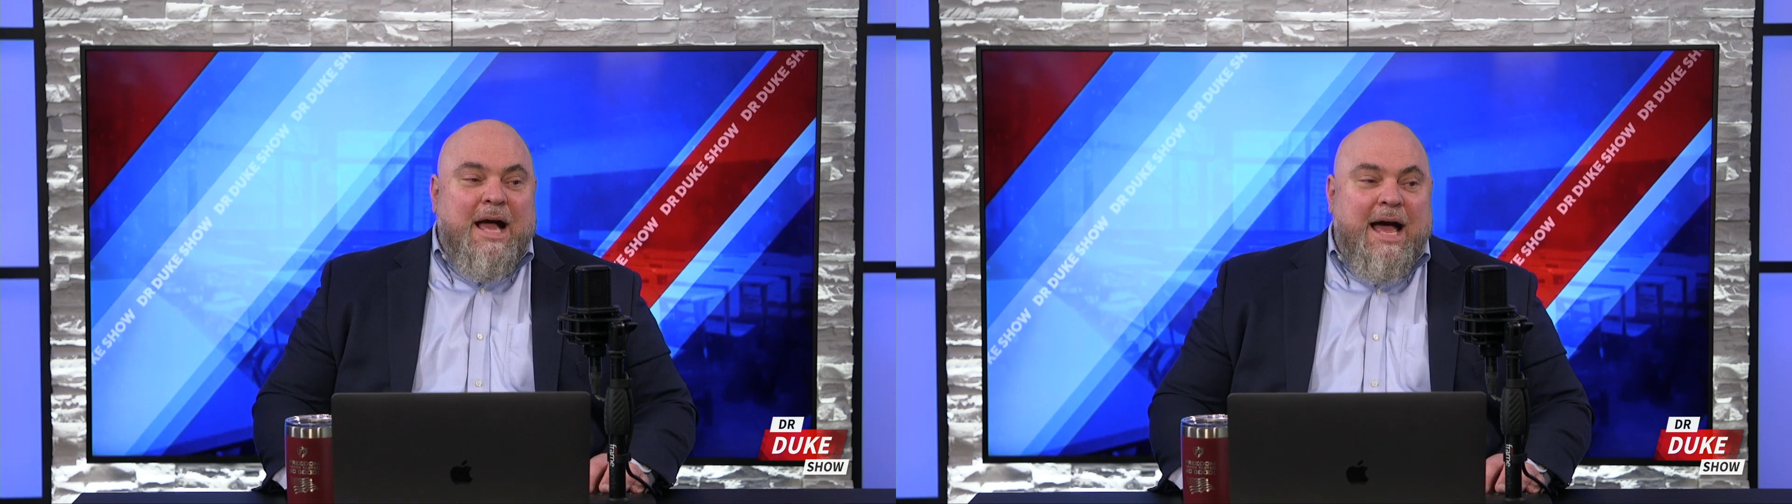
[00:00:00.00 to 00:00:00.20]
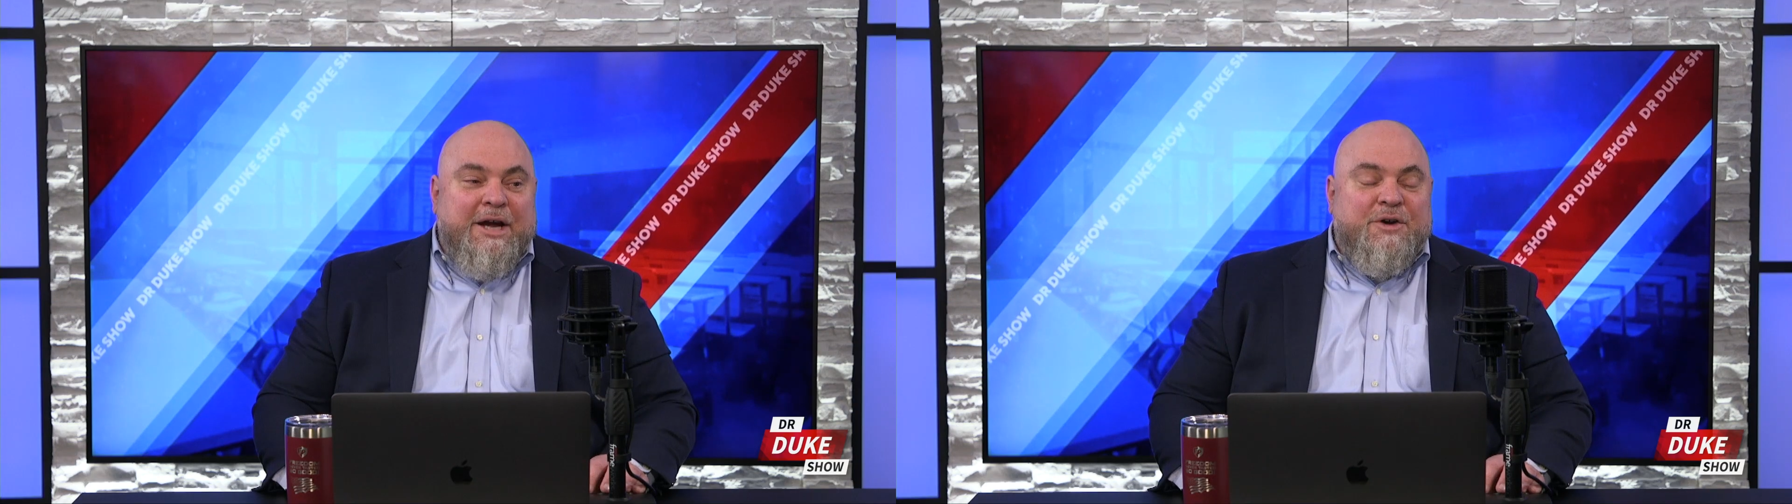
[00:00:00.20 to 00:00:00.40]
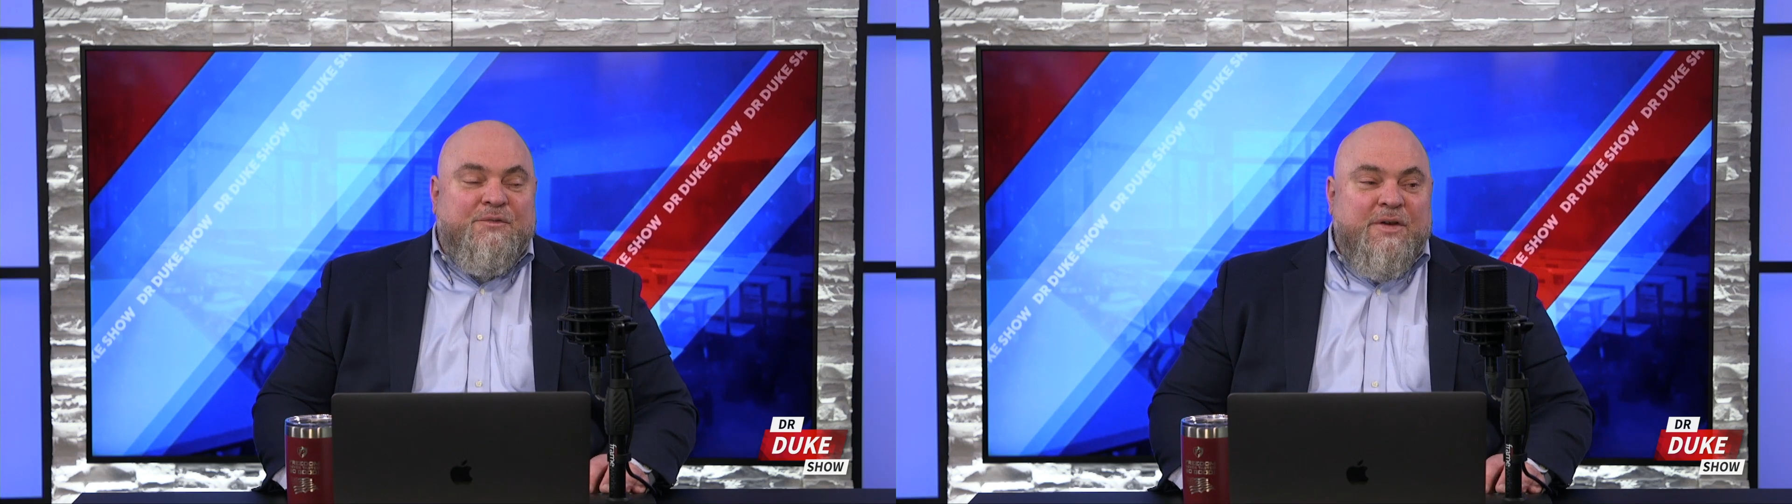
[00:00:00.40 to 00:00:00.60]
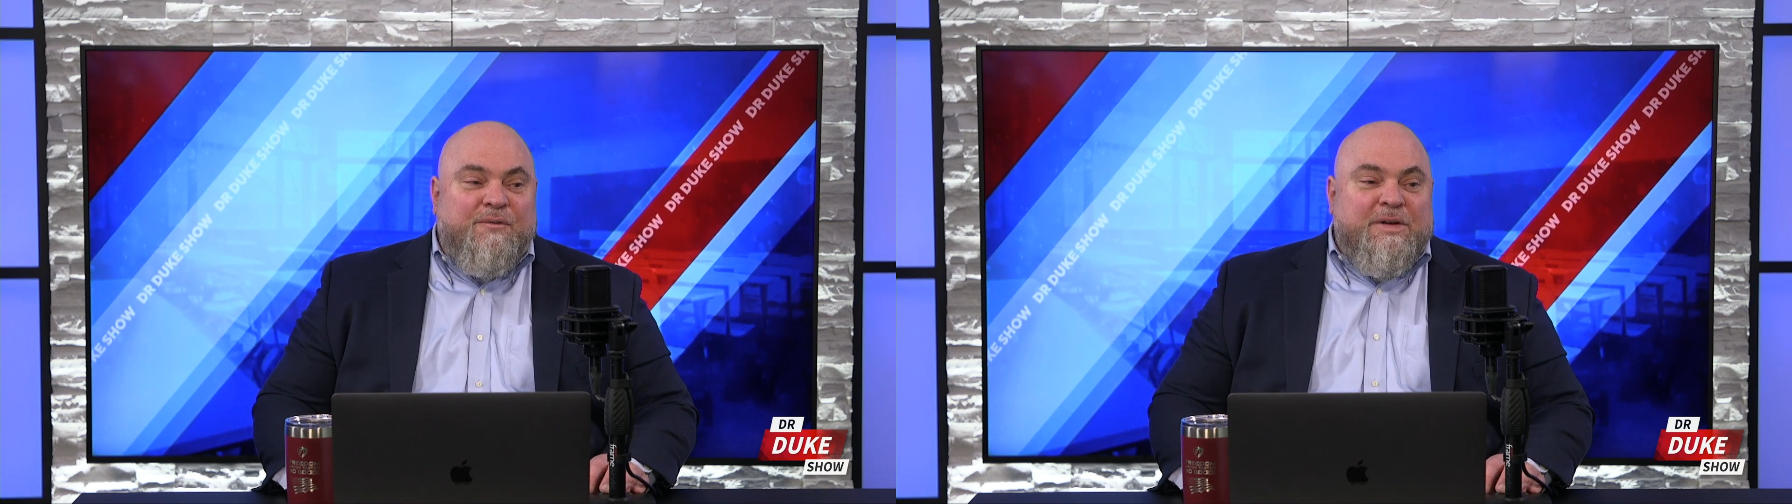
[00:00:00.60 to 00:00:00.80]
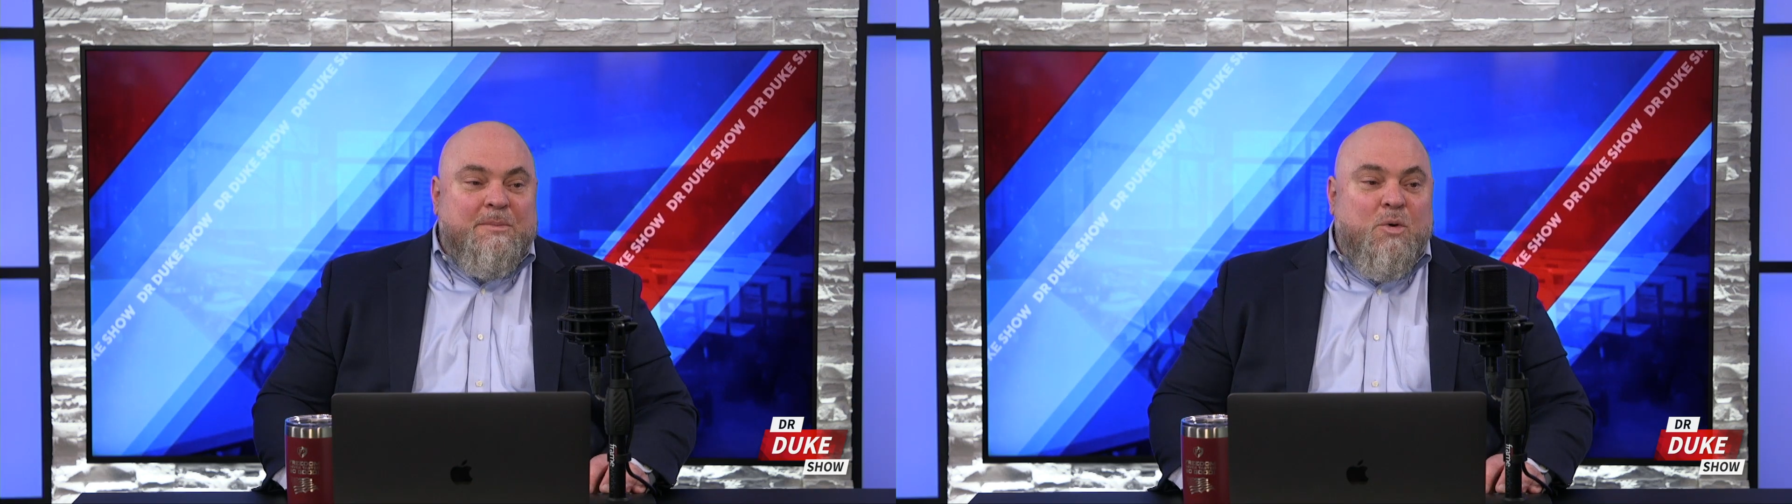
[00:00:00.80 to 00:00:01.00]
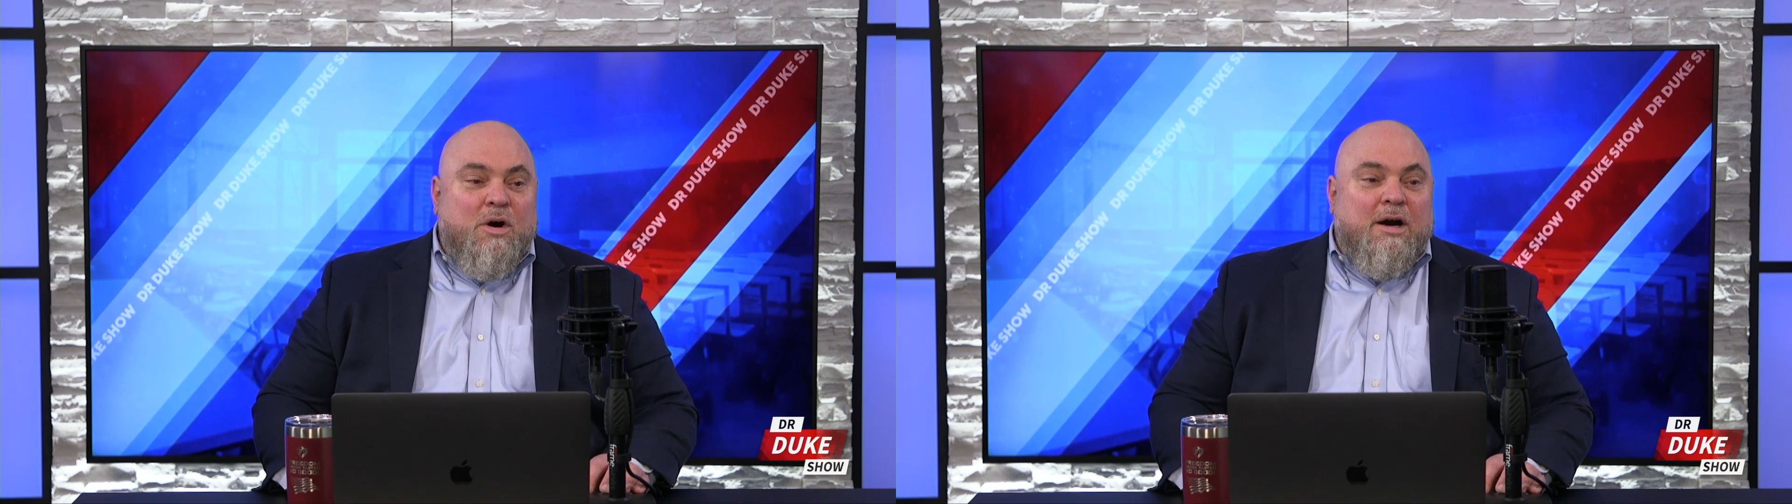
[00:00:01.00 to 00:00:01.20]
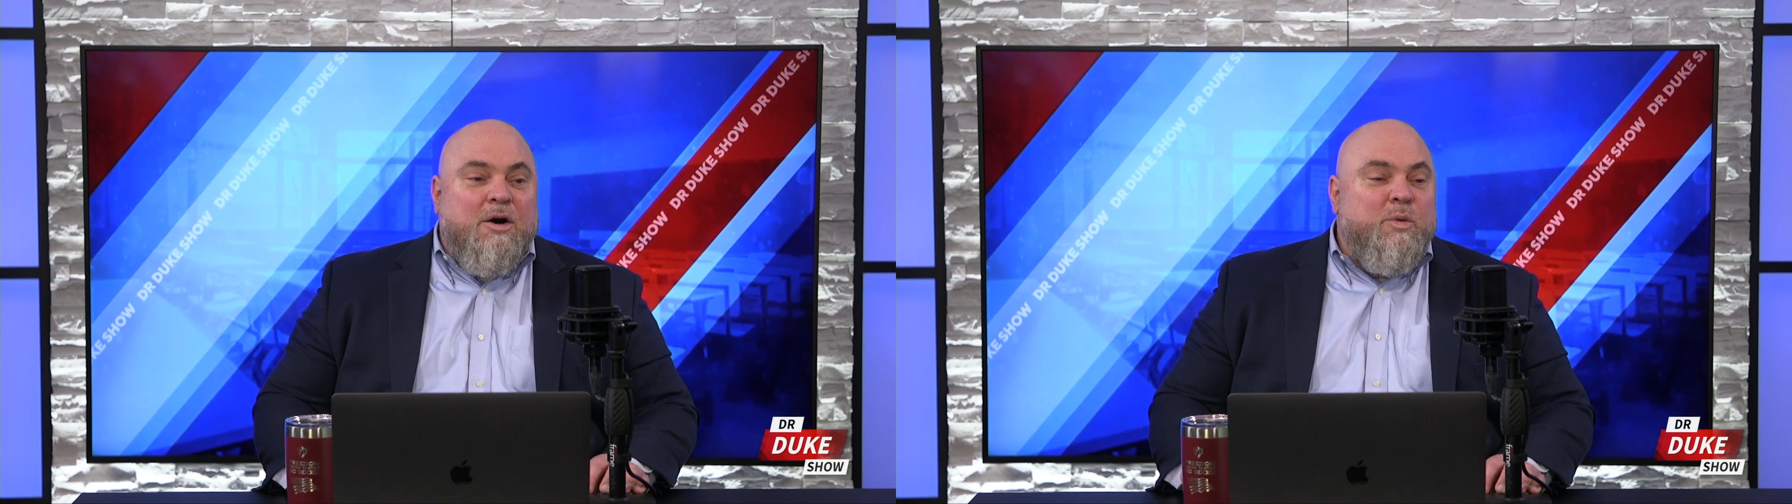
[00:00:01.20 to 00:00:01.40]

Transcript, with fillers: hired, 50 more,